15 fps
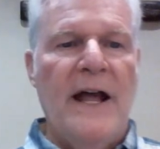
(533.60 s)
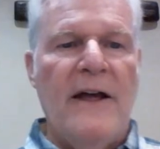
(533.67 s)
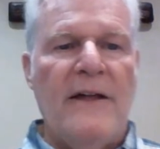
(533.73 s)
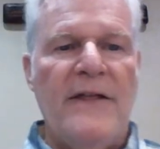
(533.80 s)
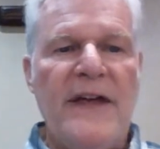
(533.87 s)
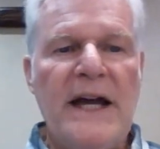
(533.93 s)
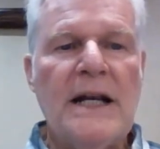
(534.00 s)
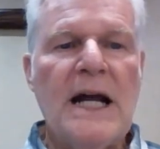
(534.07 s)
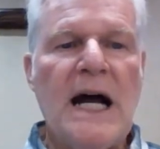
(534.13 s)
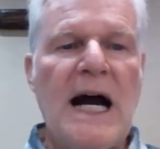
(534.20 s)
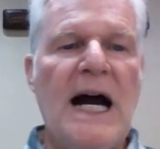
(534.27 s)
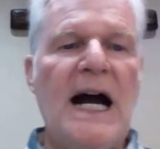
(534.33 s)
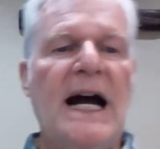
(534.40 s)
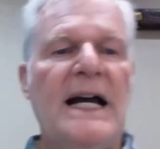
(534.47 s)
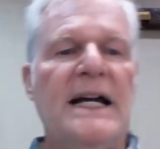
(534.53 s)
Then
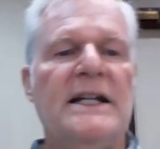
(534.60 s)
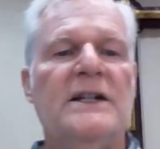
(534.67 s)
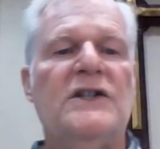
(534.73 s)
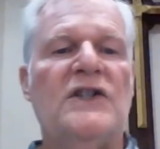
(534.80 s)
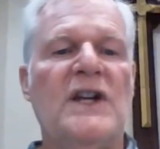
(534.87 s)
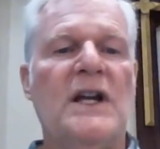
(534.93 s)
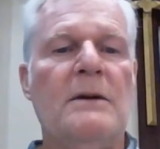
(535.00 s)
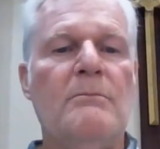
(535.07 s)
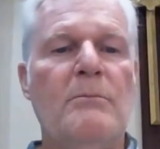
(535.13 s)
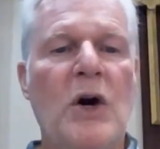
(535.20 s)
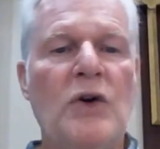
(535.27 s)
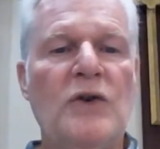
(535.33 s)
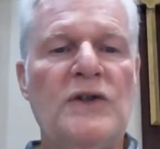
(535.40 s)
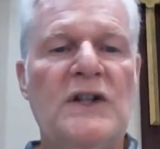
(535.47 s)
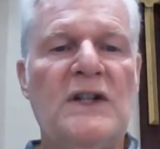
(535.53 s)
I sent
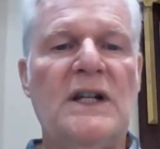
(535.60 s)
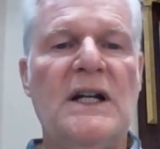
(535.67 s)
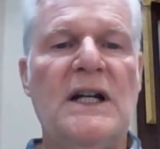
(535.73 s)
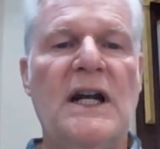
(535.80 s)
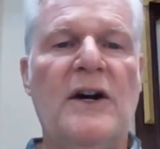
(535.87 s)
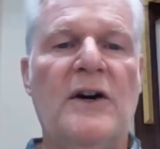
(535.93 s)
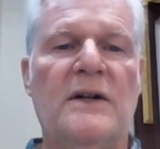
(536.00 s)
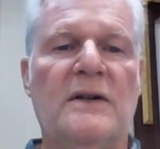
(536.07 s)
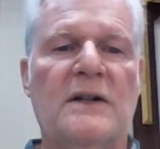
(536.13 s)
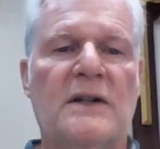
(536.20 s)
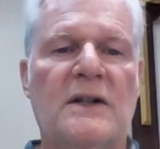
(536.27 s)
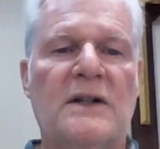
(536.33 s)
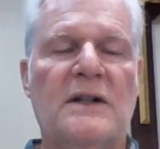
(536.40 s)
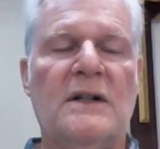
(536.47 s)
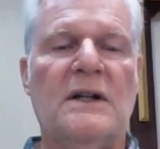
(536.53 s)
Moses and Aaron,
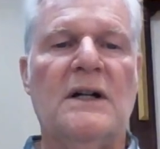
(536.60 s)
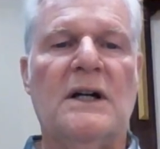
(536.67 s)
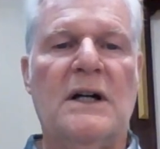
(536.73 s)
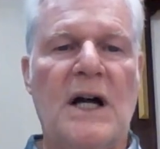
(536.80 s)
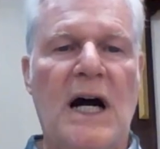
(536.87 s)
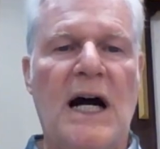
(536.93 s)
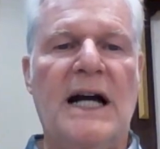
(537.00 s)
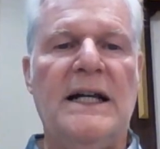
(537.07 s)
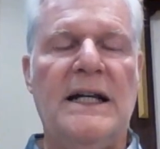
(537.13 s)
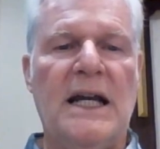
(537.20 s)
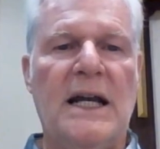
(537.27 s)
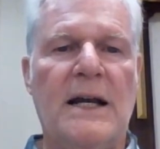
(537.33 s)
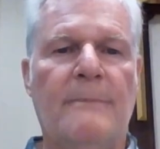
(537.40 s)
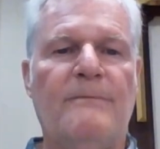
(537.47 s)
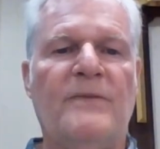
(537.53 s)
this is uh, God
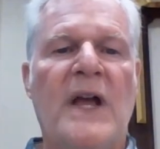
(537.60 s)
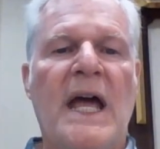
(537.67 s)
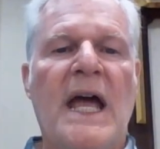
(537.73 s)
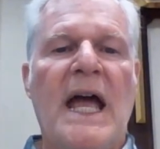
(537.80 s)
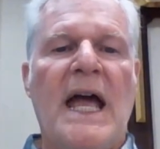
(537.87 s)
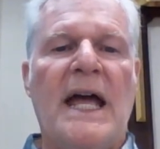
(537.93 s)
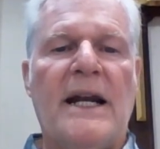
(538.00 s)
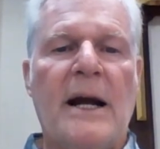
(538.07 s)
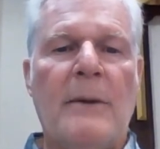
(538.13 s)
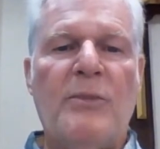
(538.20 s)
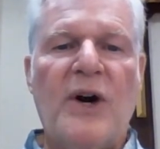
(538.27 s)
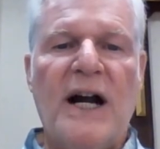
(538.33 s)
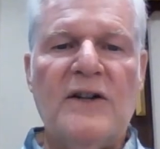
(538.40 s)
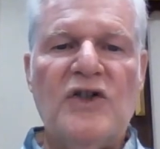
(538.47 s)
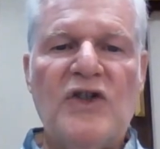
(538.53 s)
again, and I
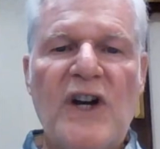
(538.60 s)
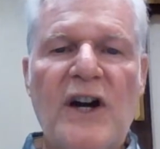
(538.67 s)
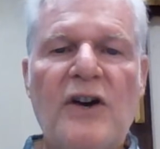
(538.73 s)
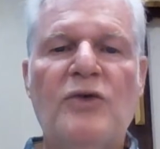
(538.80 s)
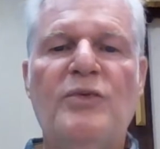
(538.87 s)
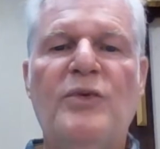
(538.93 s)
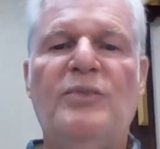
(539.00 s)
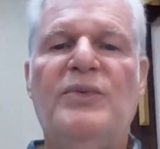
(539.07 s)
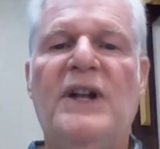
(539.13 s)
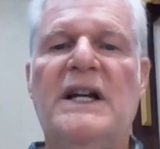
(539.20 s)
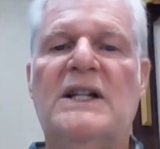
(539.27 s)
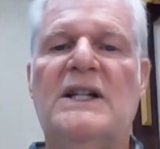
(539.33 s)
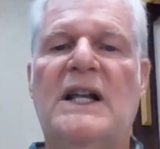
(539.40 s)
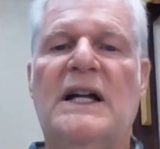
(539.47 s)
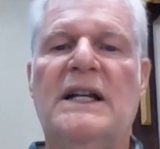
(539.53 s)
brought terrible
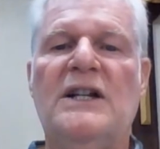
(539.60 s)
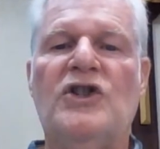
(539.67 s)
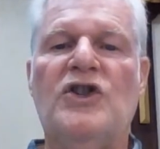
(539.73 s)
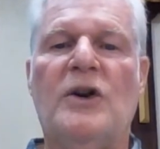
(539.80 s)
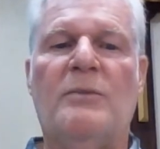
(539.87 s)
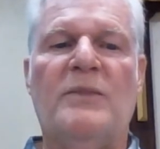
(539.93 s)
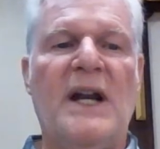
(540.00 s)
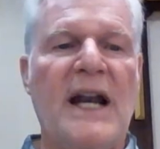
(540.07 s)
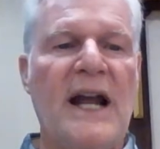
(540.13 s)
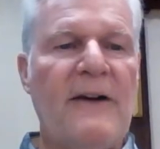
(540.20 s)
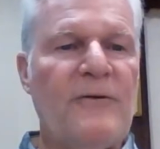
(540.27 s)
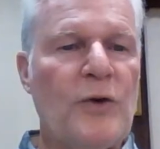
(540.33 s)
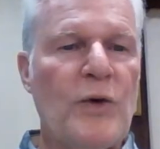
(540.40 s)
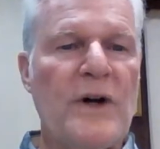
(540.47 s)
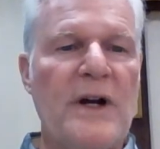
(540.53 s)
plagues on Egypt, and
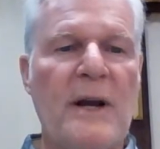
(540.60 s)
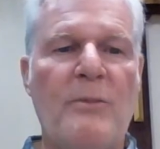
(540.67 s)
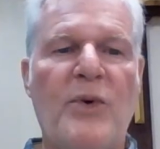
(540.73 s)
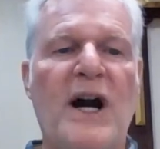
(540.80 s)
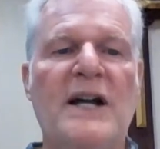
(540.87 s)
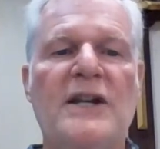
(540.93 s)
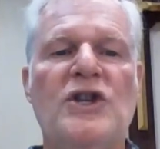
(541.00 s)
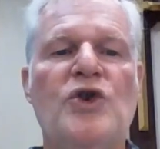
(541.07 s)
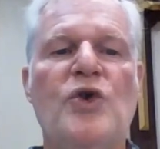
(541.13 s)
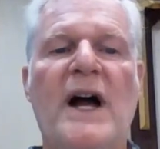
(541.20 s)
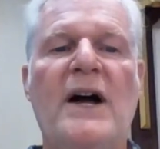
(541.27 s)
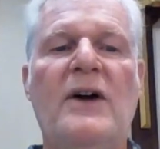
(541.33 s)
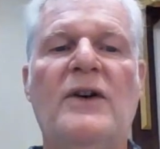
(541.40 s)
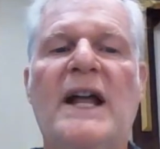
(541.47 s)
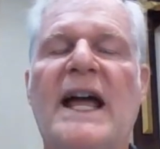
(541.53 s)
afterward I brought you
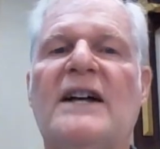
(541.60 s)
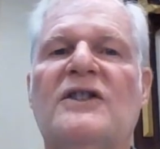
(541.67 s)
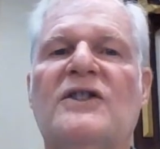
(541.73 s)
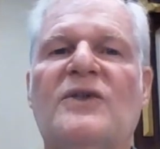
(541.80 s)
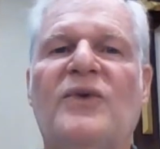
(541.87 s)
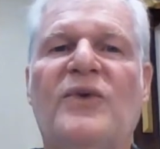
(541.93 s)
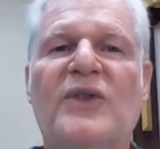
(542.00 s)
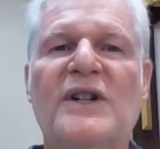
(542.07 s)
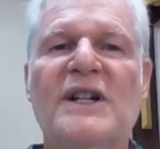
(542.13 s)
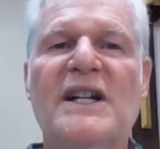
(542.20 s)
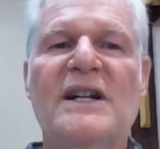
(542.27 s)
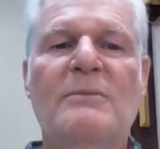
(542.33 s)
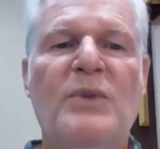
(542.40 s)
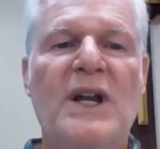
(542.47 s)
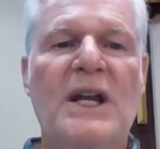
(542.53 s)
out as free
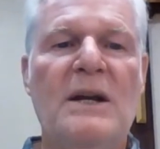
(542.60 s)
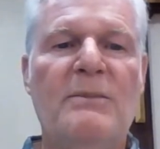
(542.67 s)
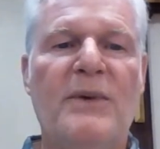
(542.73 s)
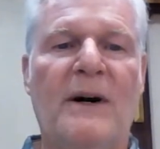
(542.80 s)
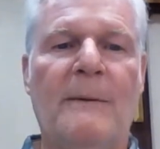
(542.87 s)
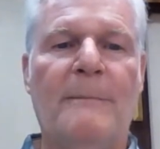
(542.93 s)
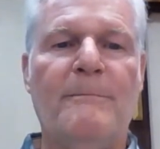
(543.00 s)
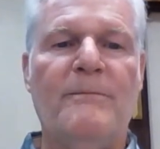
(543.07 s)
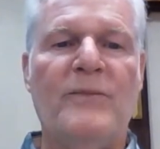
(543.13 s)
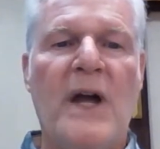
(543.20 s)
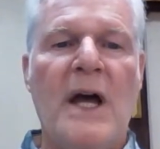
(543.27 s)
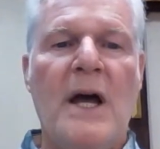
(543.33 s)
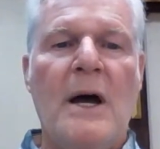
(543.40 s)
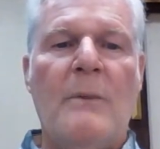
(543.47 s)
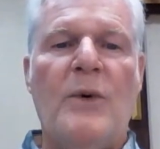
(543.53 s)
people.
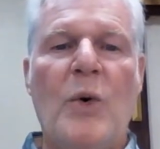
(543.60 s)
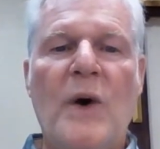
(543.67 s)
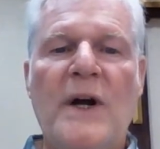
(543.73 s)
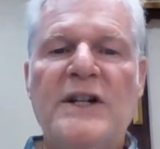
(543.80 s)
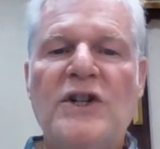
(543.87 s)
But when